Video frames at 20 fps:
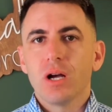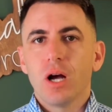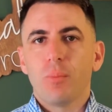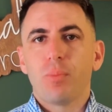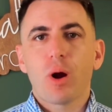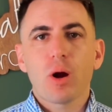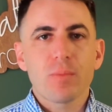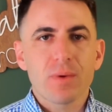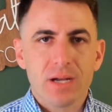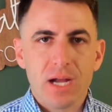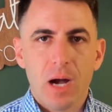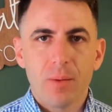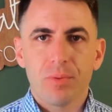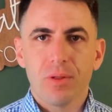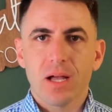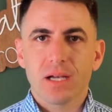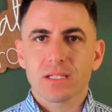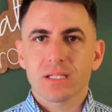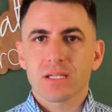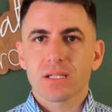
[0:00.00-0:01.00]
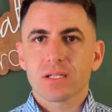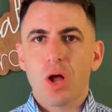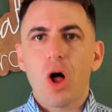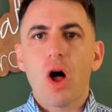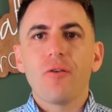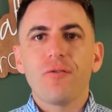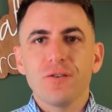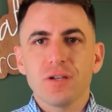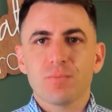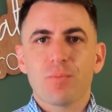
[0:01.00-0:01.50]
apartment complexes,
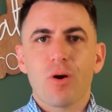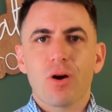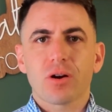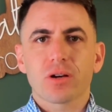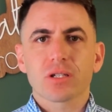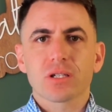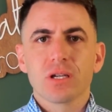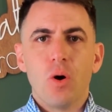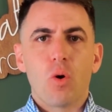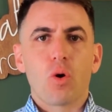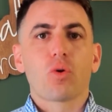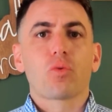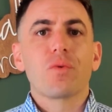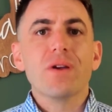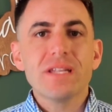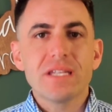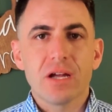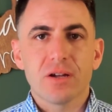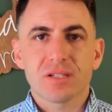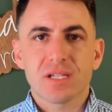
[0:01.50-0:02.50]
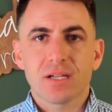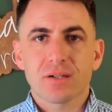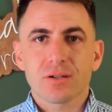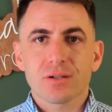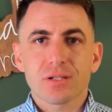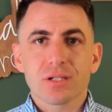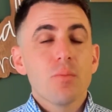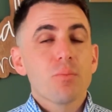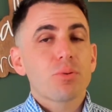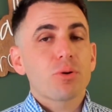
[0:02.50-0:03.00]
office parks, or retail
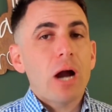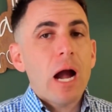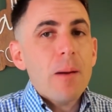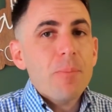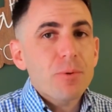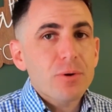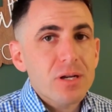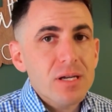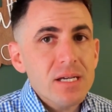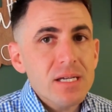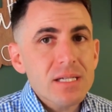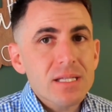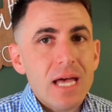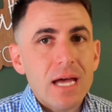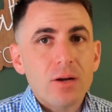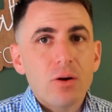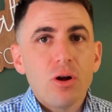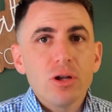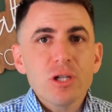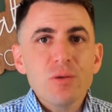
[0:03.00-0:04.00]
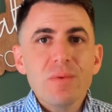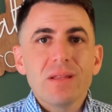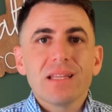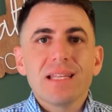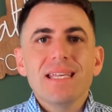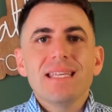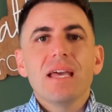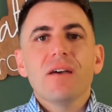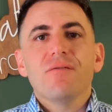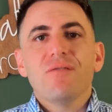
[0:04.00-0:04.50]
centers. Properties that
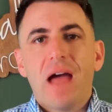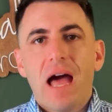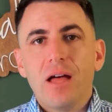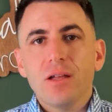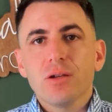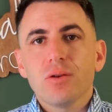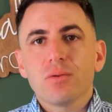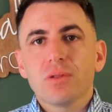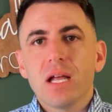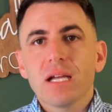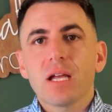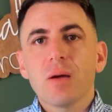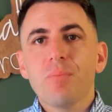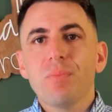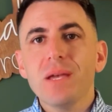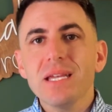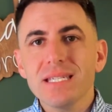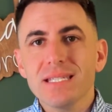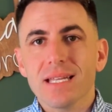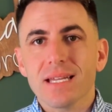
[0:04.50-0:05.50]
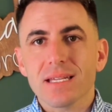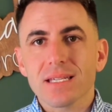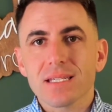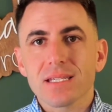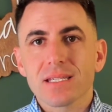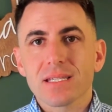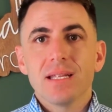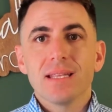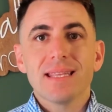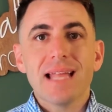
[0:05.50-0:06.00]
ultimately get valued like a
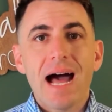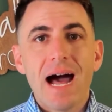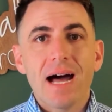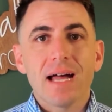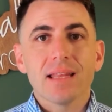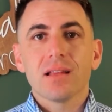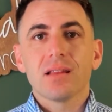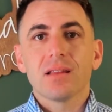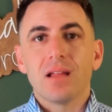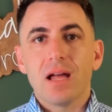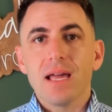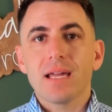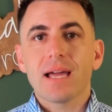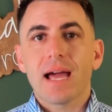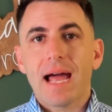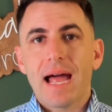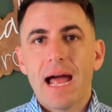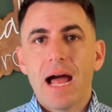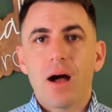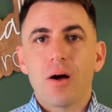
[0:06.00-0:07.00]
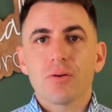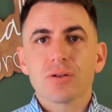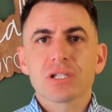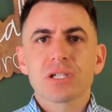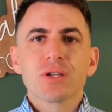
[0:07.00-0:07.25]
business, not like a house.